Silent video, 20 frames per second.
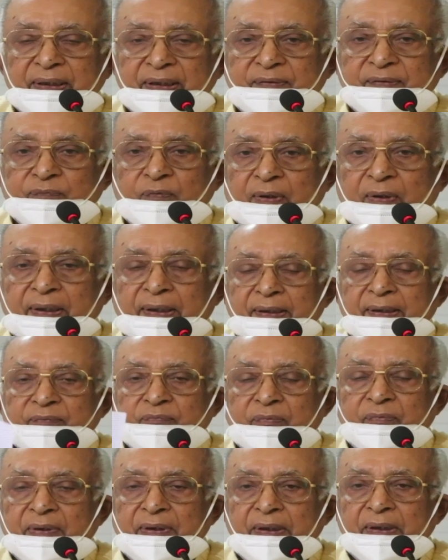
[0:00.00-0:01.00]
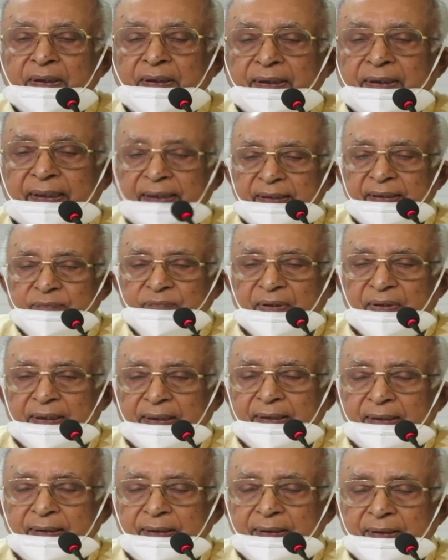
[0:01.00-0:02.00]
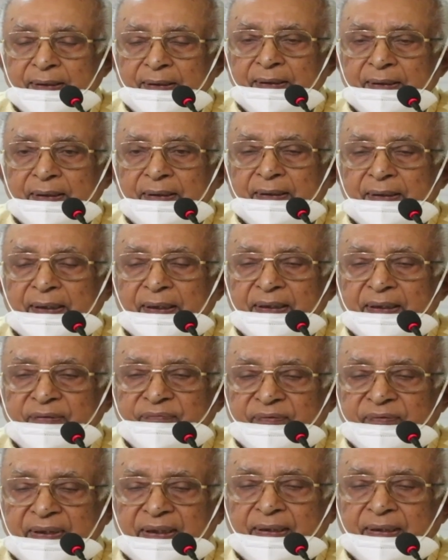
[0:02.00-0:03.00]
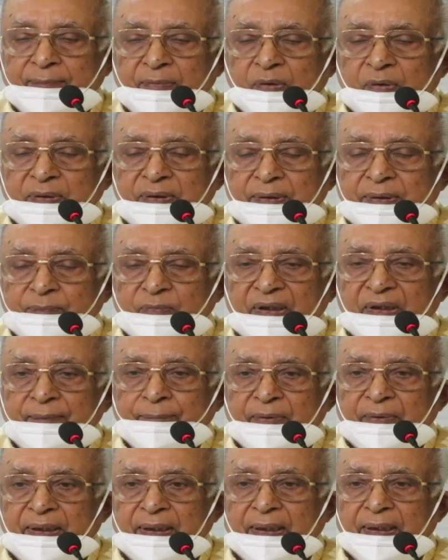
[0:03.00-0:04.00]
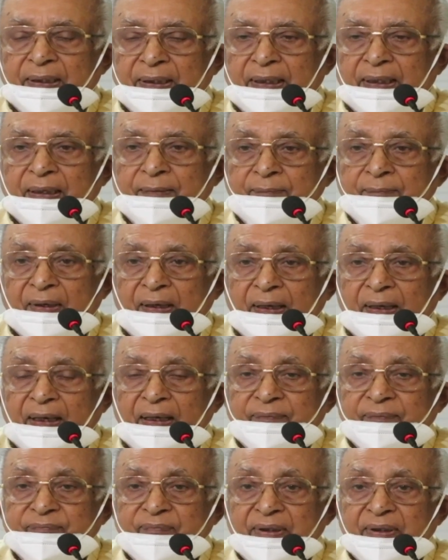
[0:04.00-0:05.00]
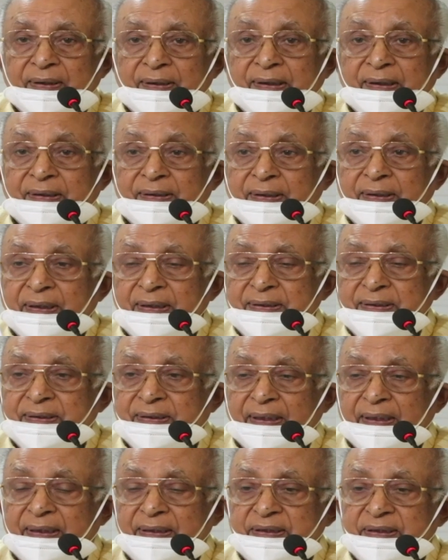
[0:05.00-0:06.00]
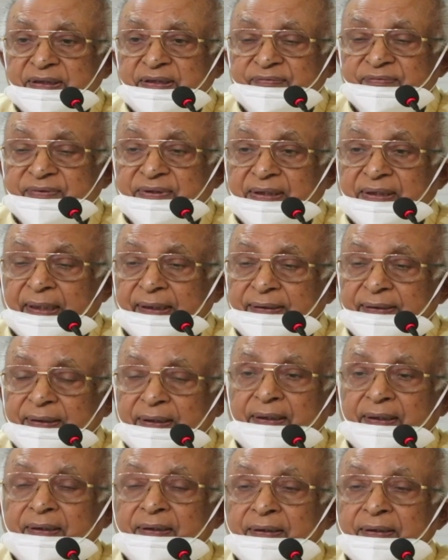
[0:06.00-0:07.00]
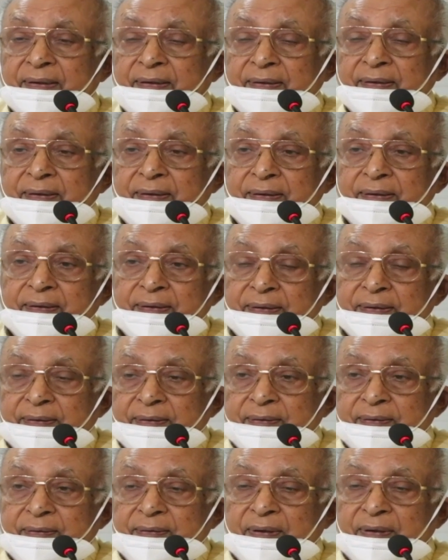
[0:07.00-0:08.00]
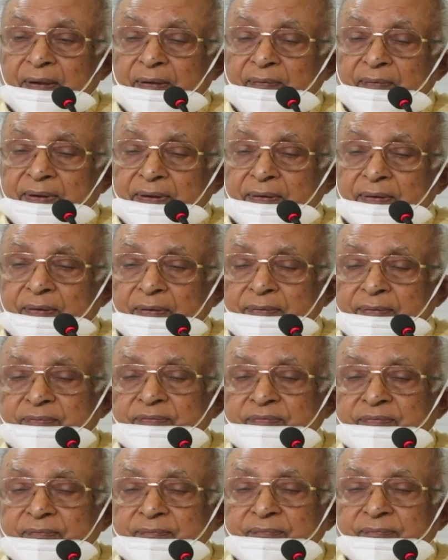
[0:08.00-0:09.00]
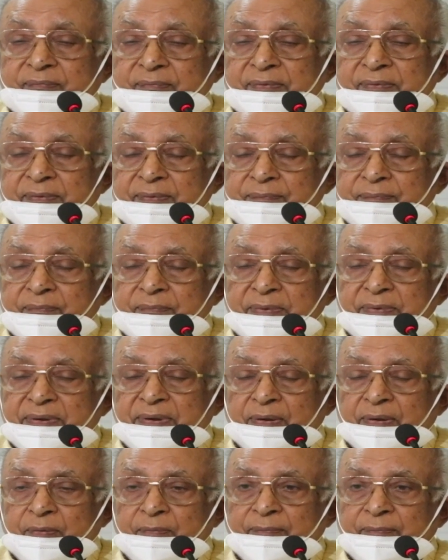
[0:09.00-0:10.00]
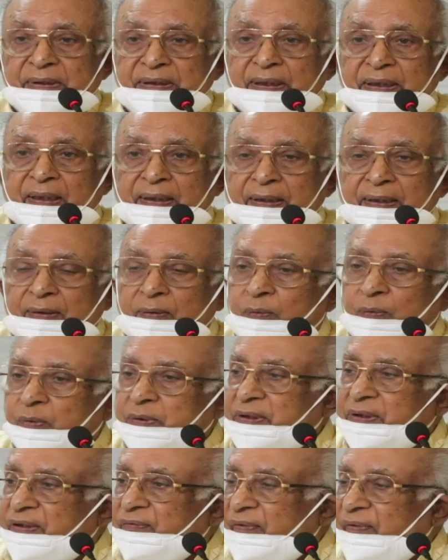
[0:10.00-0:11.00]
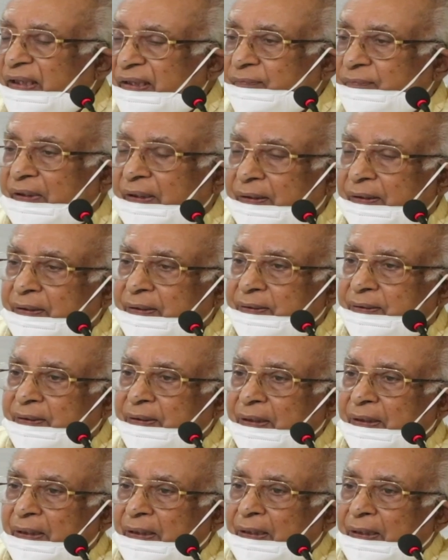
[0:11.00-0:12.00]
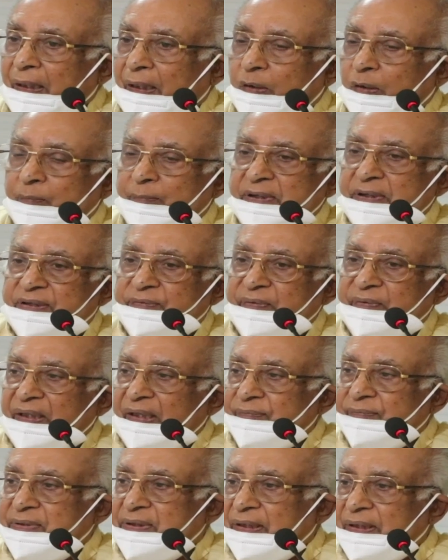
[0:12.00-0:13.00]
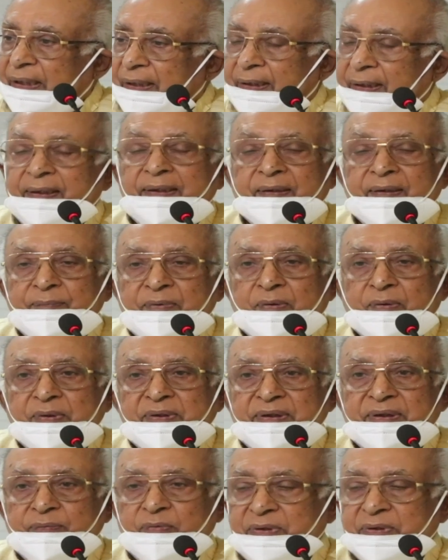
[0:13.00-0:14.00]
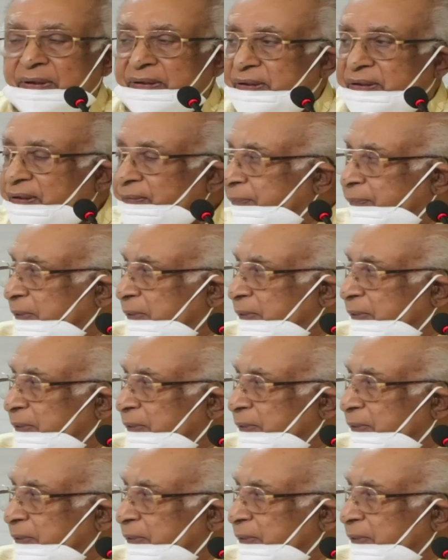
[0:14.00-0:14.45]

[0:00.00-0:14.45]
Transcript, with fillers: need for any, any worry, any fear about Mullaperiyar dam after the three stages of strengthening. Uh, Mister Romandani knows it very well. How much we have studied it, because he was a chief